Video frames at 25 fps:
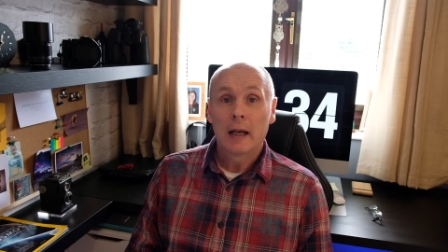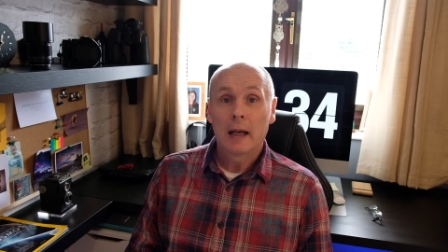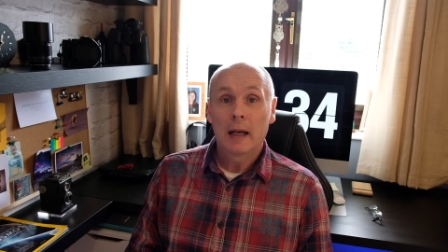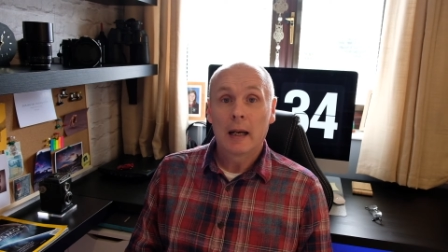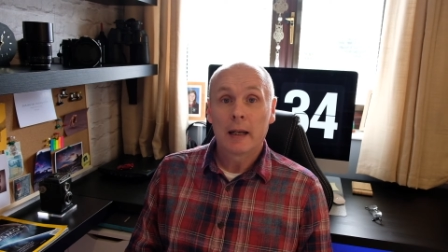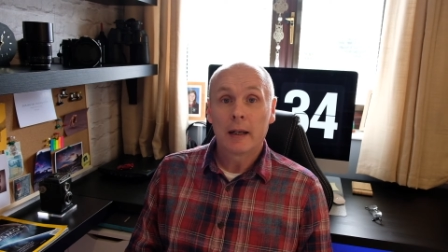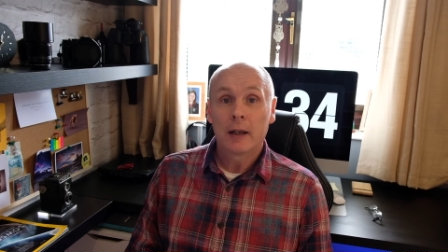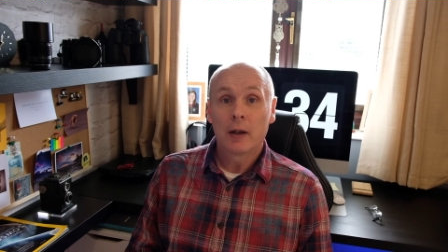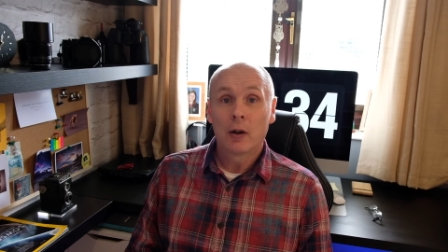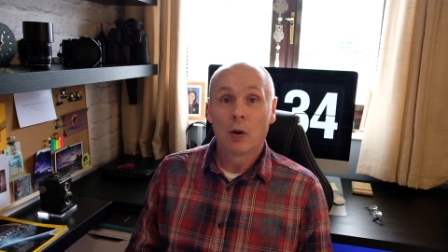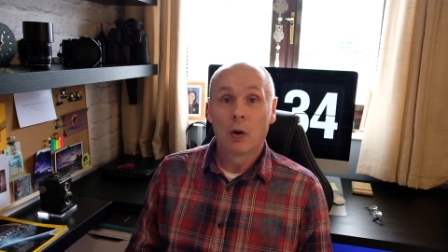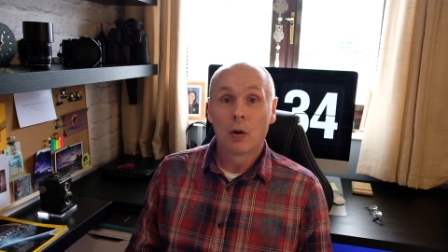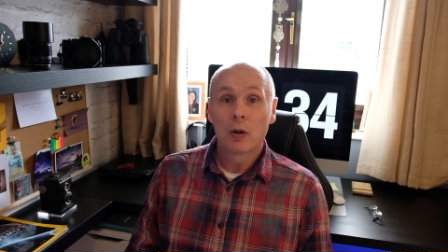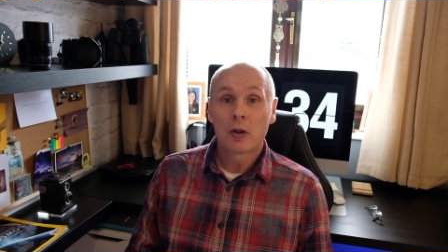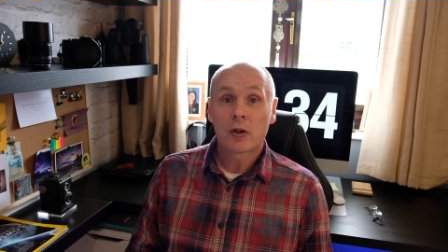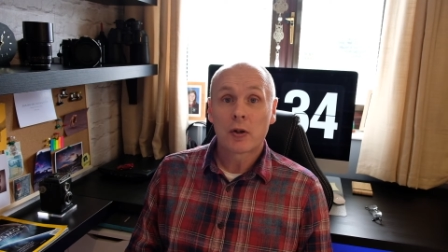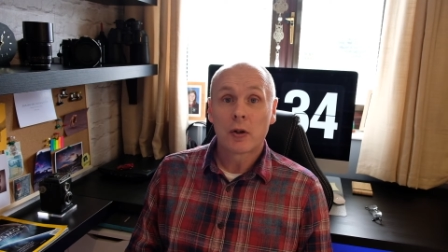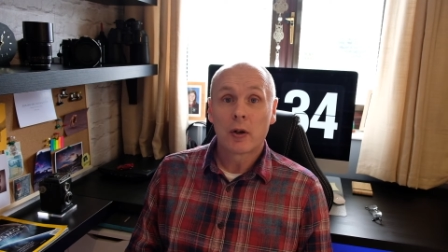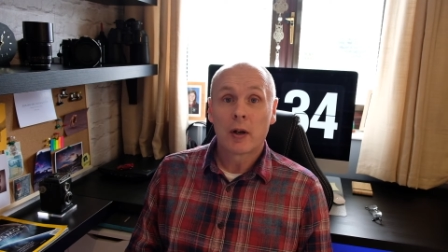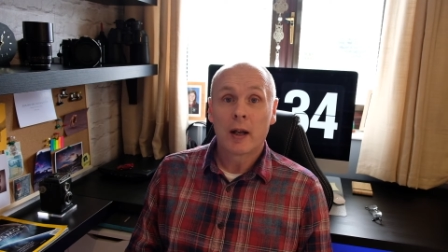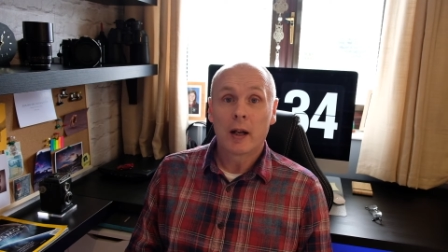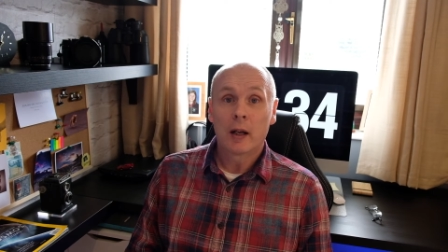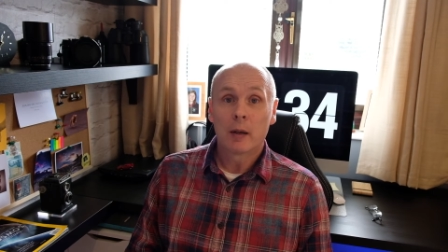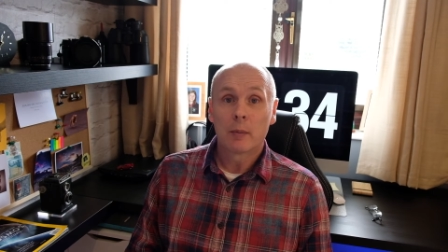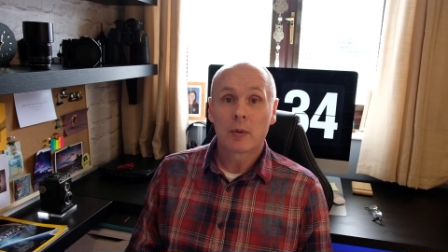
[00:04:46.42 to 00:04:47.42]
and it
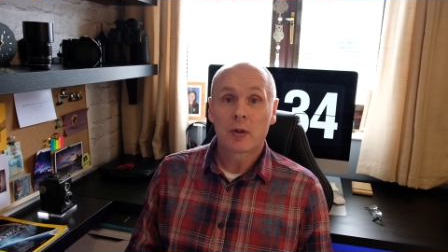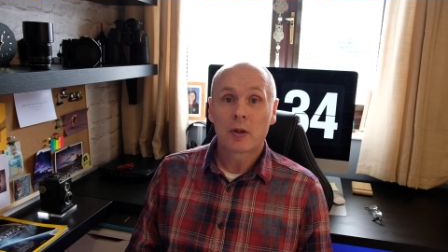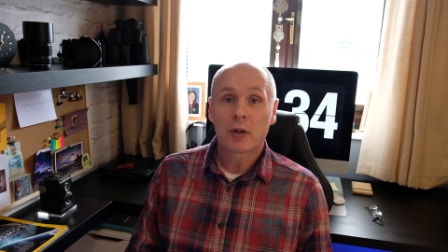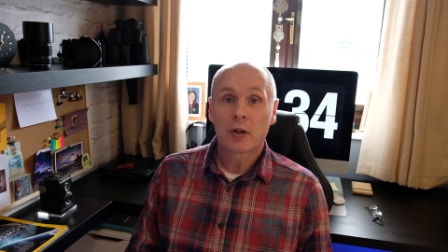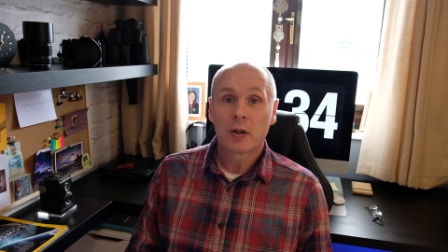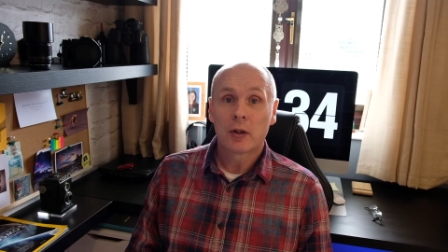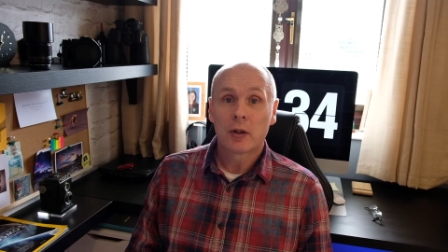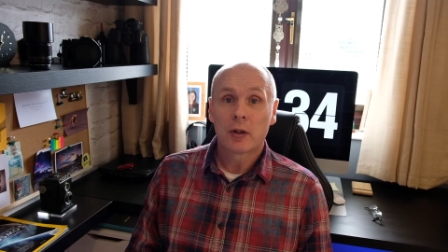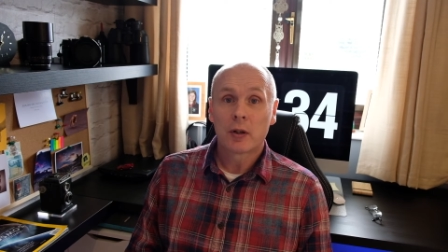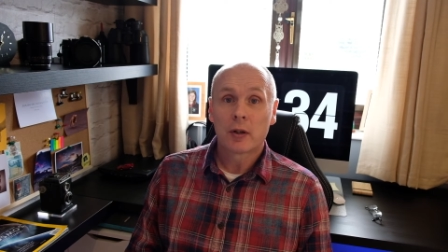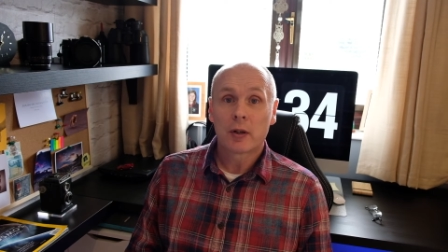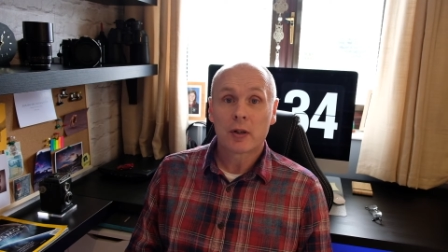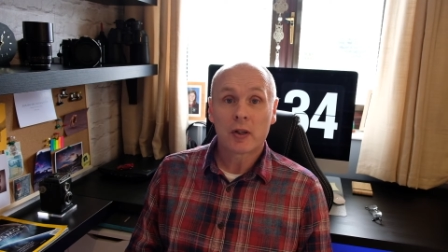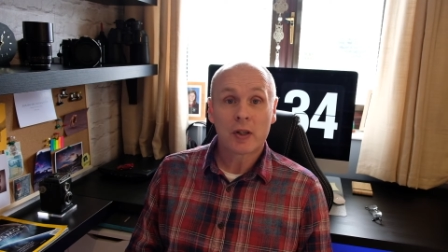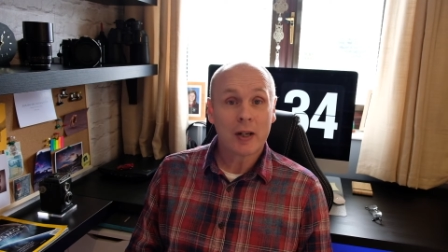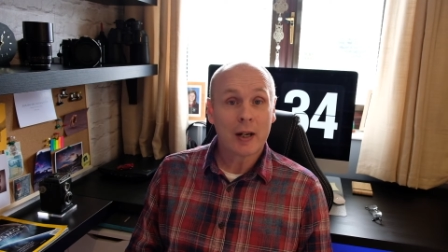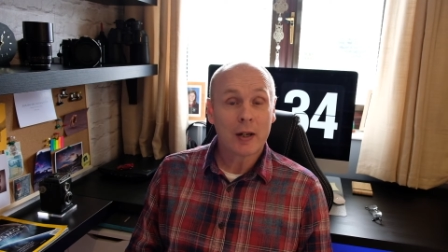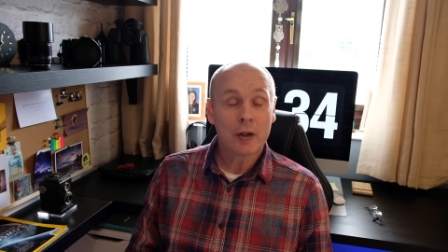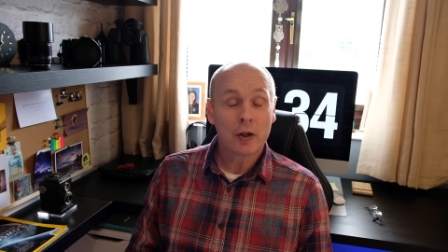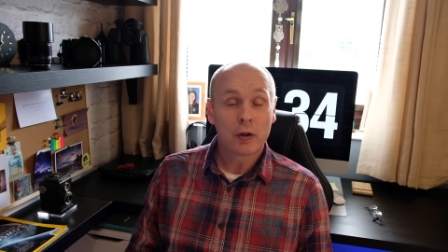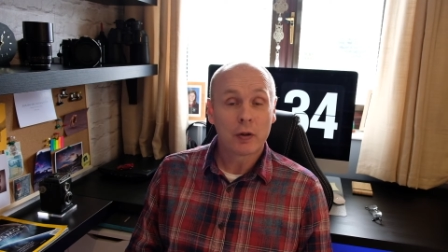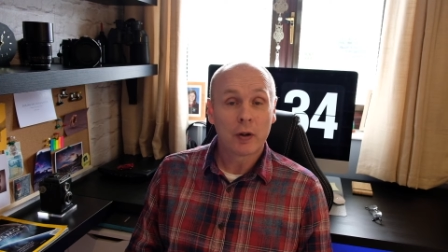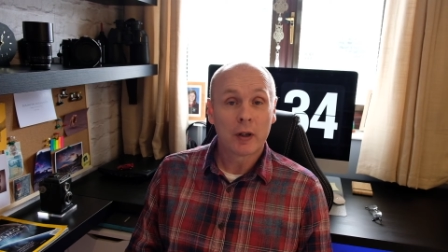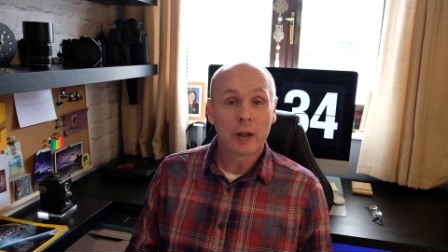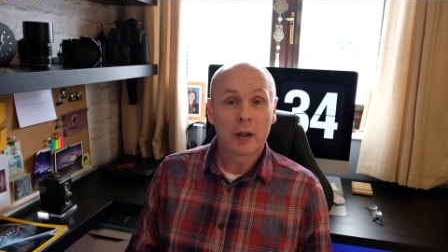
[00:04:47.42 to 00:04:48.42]
also helps to
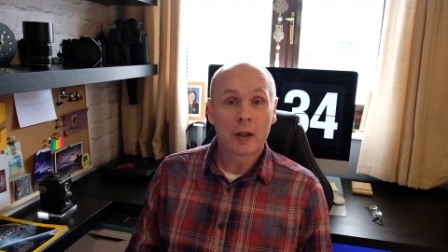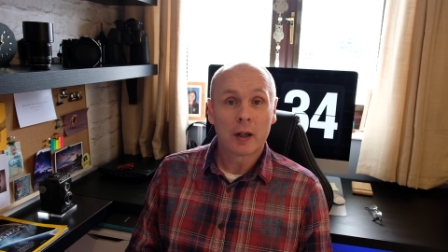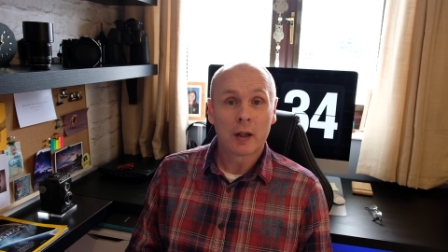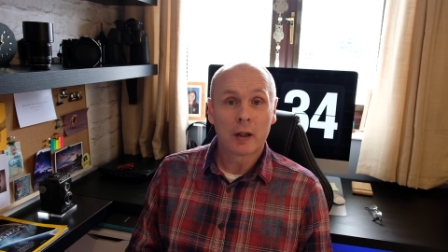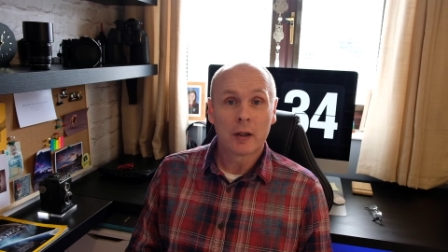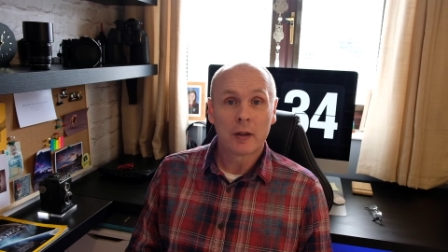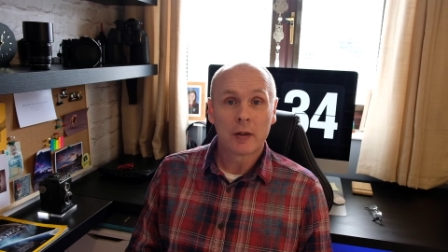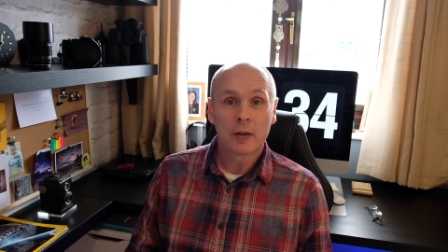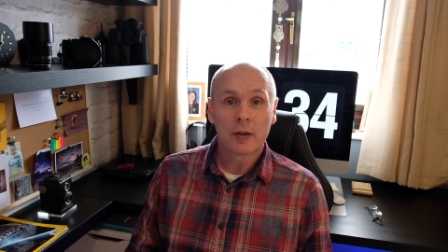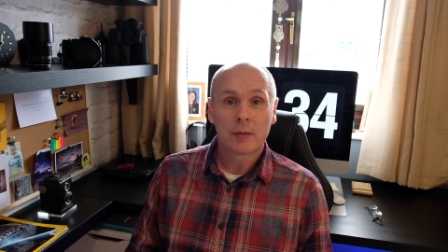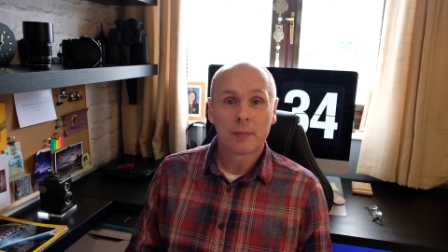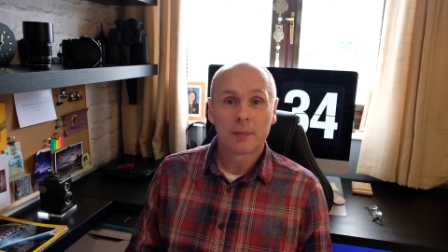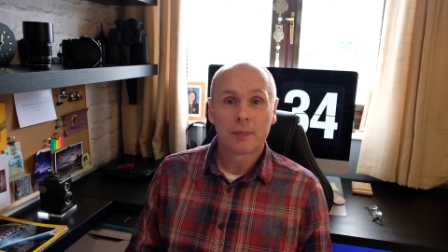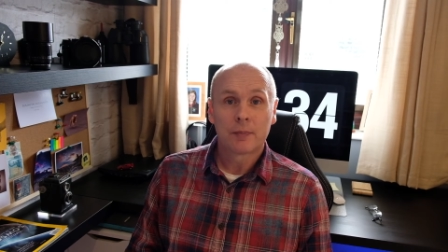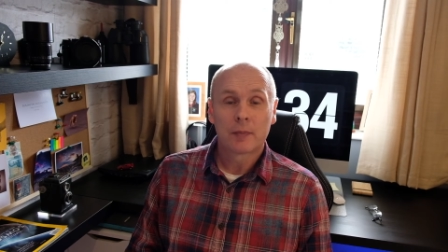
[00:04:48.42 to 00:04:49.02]
saturate colours.